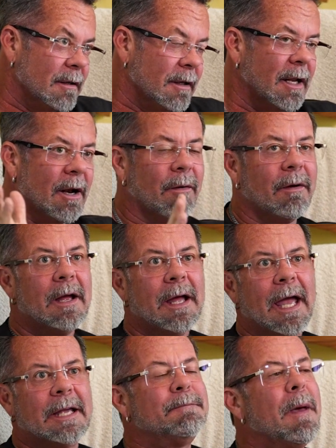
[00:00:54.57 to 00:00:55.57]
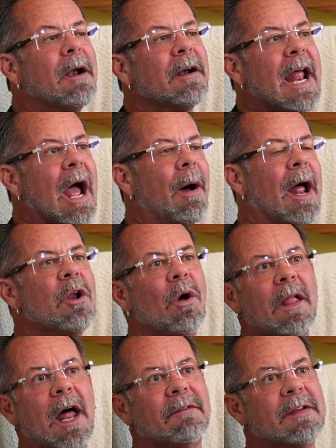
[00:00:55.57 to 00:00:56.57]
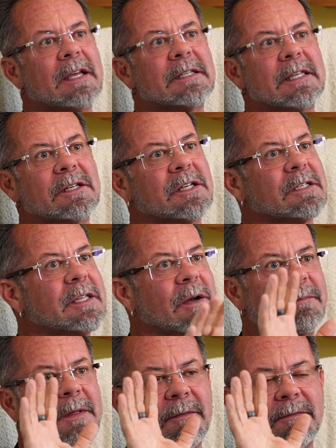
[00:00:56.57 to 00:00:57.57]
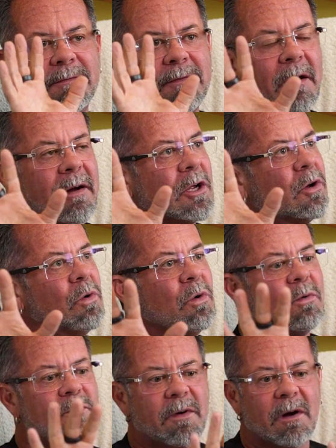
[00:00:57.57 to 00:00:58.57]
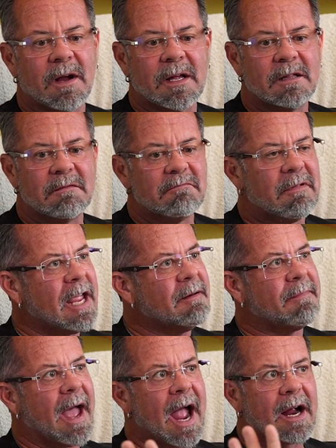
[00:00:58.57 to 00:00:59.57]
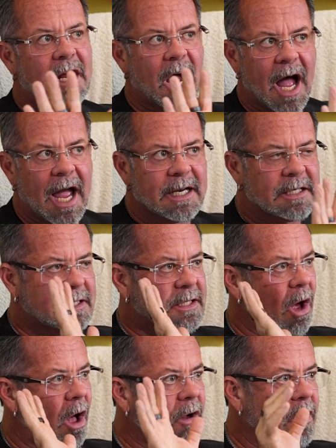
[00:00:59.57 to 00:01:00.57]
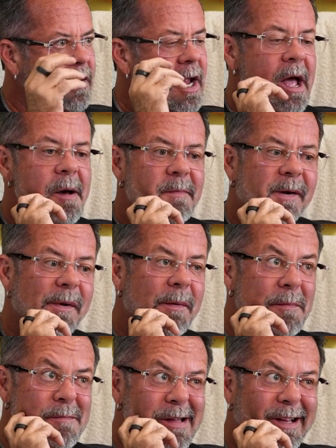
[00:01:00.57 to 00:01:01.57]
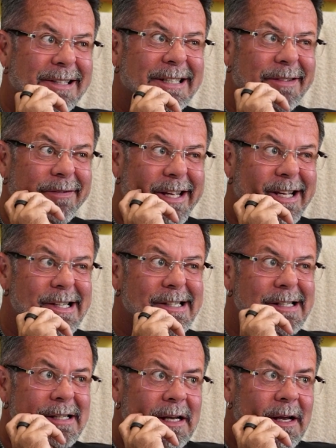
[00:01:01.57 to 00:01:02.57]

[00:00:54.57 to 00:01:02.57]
You know, it's better now. I know a lot of vegans that just, they're very cool, very laid back, kind. It's all good. But remember militant vegans?